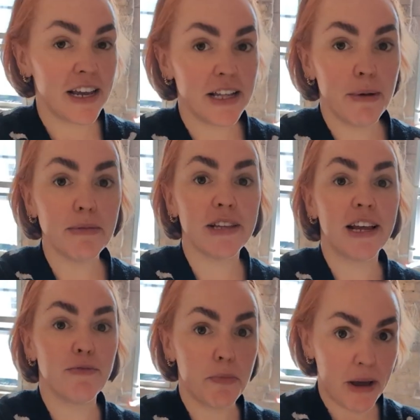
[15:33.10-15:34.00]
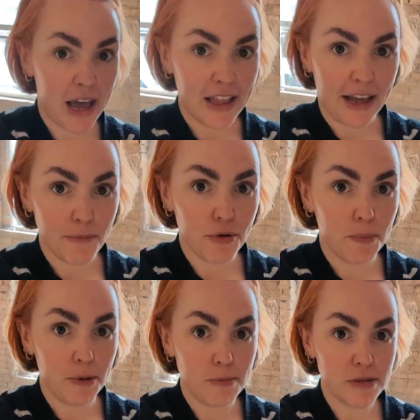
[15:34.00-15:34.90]
They've taken them up so they can repair that
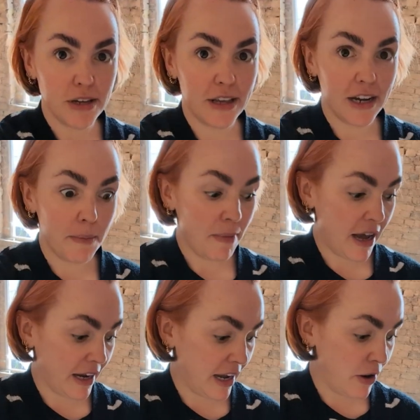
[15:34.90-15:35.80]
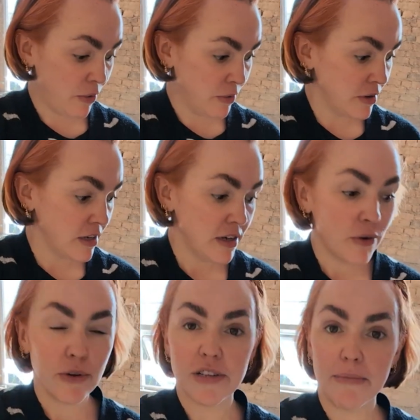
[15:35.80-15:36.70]
problem. So they're going to pack out
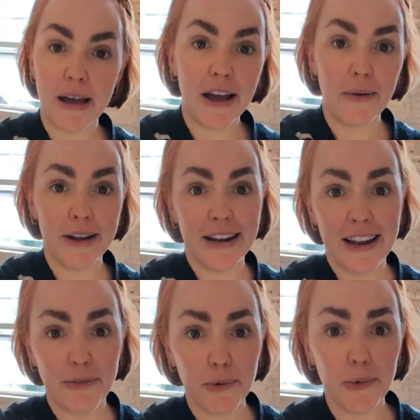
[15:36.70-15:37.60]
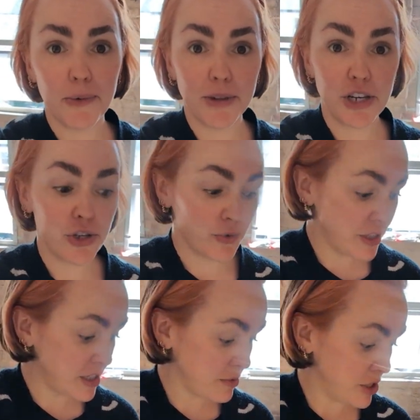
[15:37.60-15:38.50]
or somehow level all these
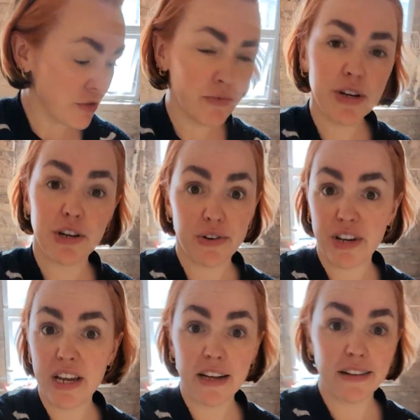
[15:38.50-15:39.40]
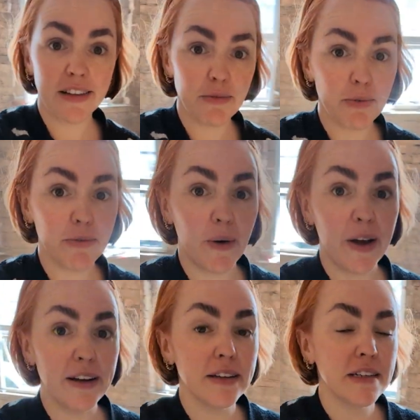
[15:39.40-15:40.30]
joists, which are all in good nick. They're all
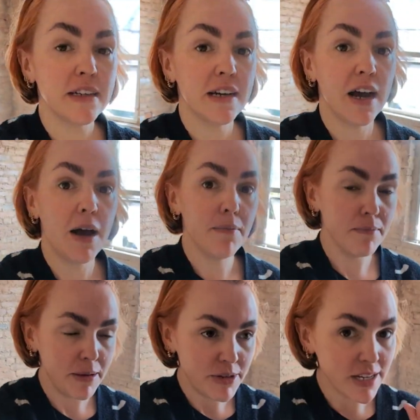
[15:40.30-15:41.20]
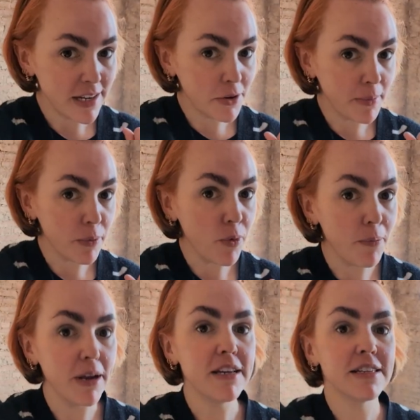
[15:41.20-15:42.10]
fine. Maybe just a little
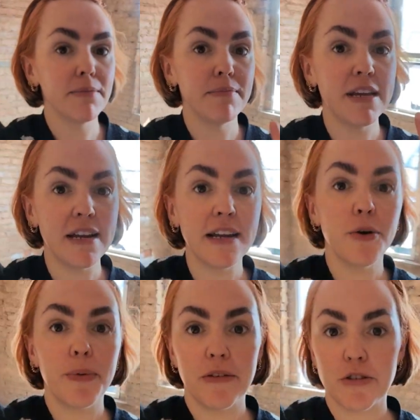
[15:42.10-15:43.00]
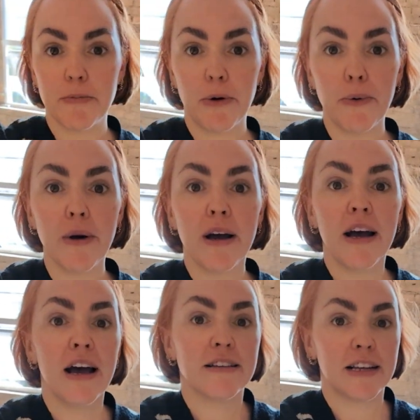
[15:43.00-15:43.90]
bit wobbly, so they need a little bit of support.
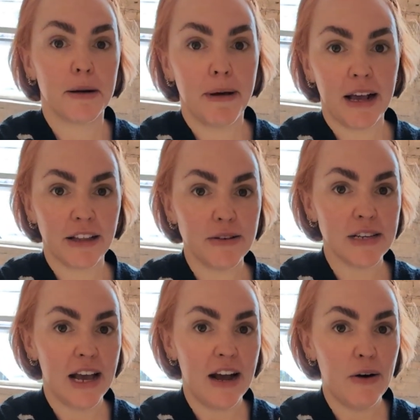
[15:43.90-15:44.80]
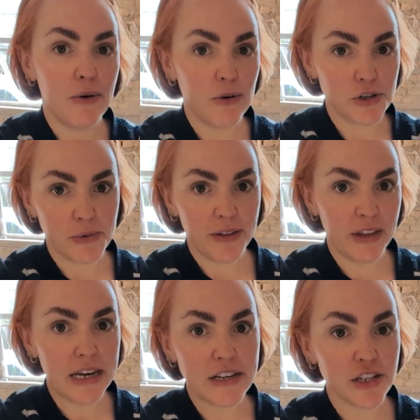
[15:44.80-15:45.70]
So they're going to pack those out or do
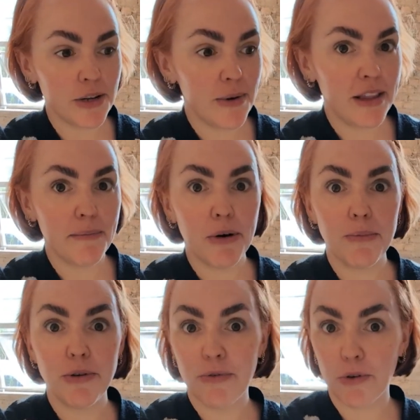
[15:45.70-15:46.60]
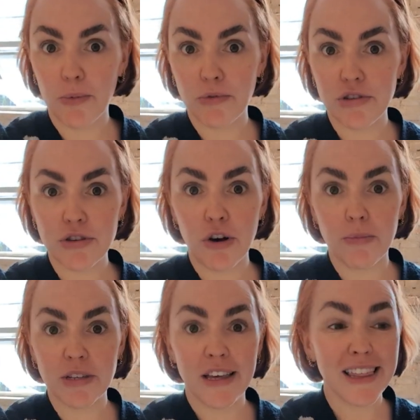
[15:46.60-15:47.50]
whatever they need to do and then pop new floorboards on
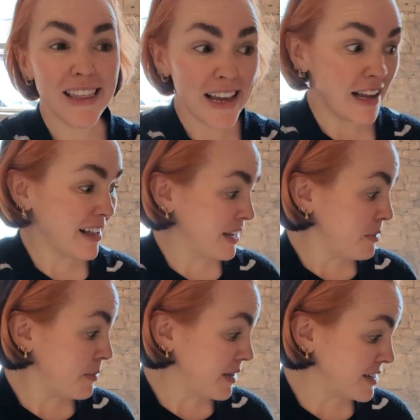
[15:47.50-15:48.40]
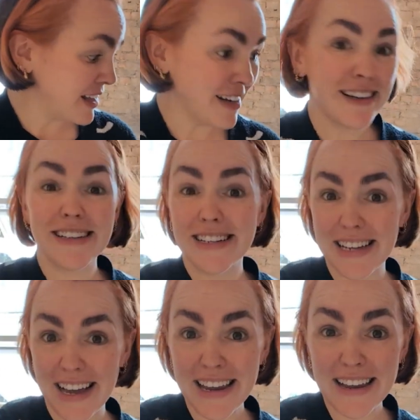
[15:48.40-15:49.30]
top. So they think they might be able to get that done
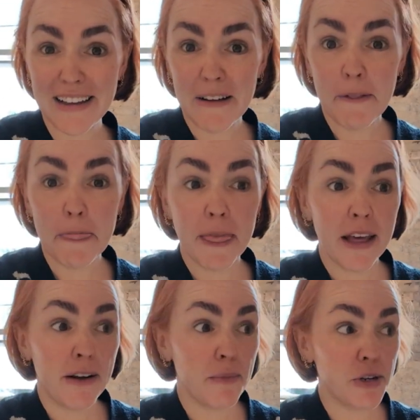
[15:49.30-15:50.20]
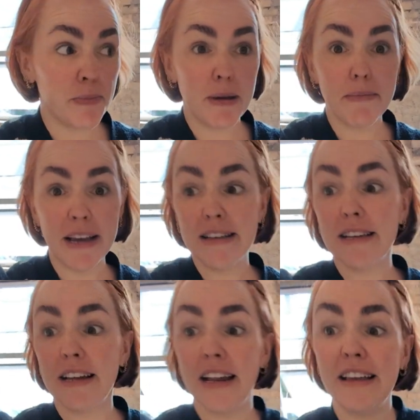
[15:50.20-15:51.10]
today, which would be
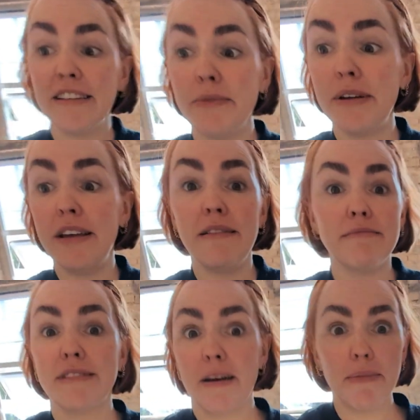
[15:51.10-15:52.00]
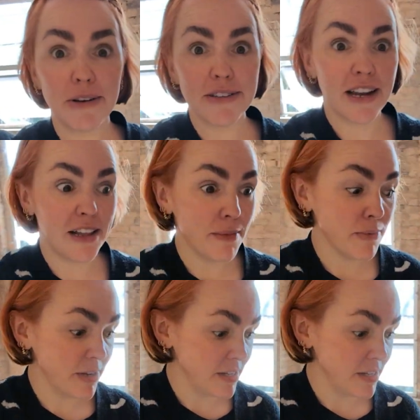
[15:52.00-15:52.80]
amazing. And it is only 10 past 10 in the